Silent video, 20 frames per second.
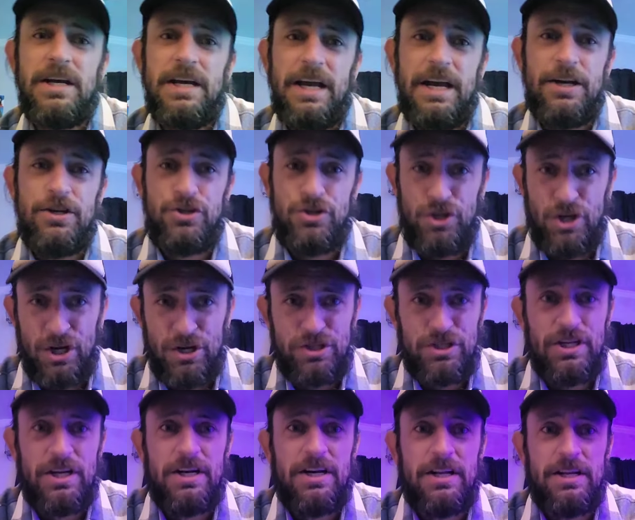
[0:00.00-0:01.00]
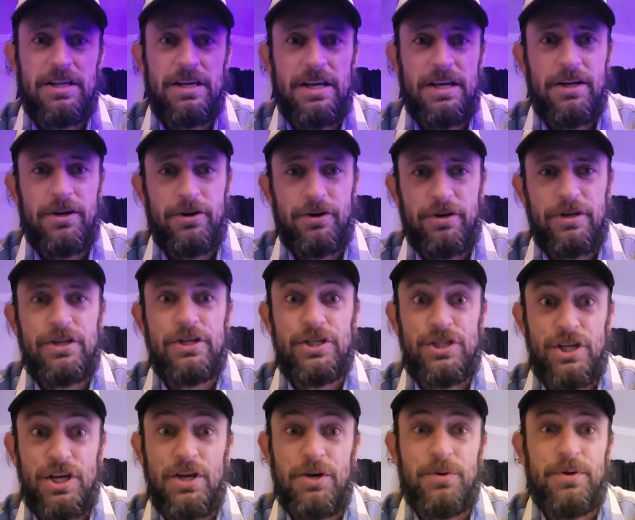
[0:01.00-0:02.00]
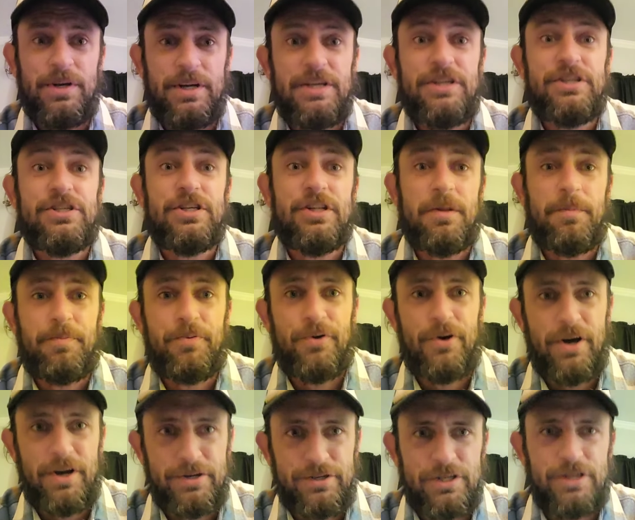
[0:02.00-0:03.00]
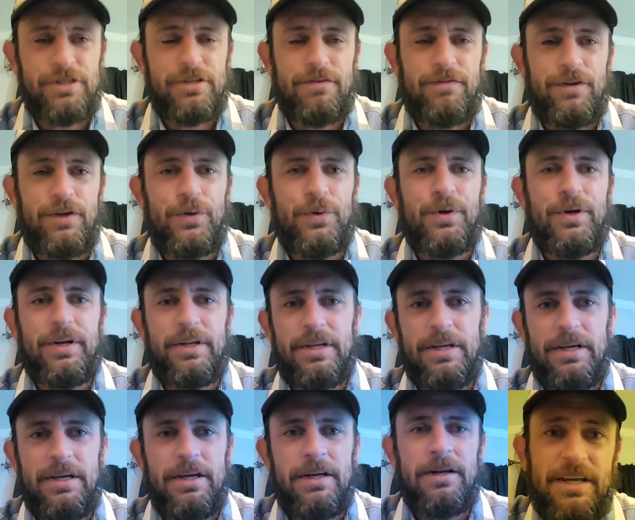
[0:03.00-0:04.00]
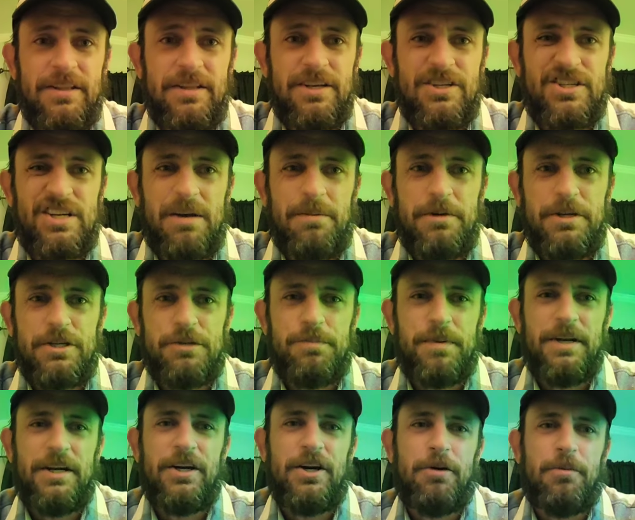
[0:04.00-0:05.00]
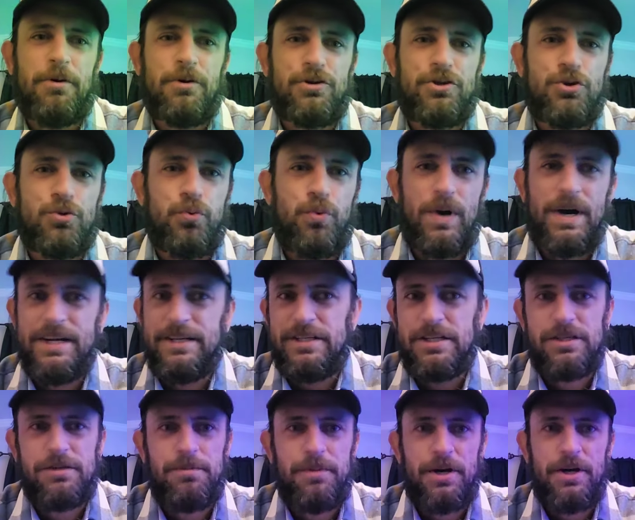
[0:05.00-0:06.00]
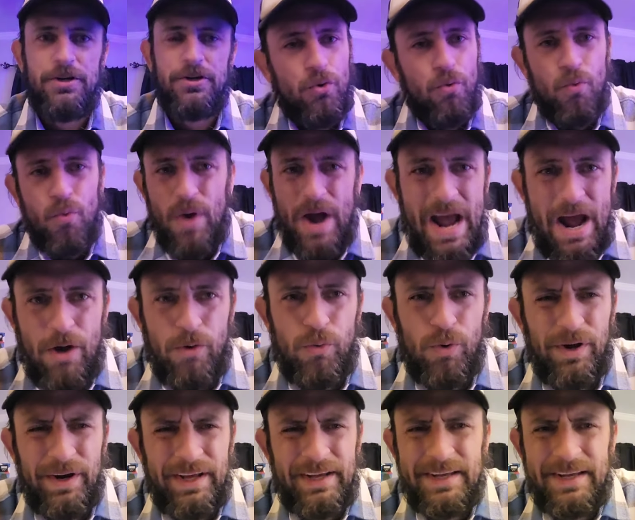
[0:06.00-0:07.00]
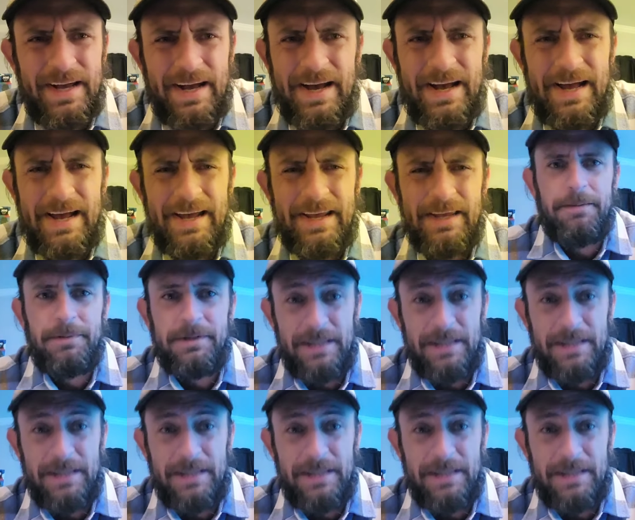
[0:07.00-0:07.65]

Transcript: and just did it again, or he's doing He's in the process of doing it again. This time he's spending almost twice as much. Wow, what a guy.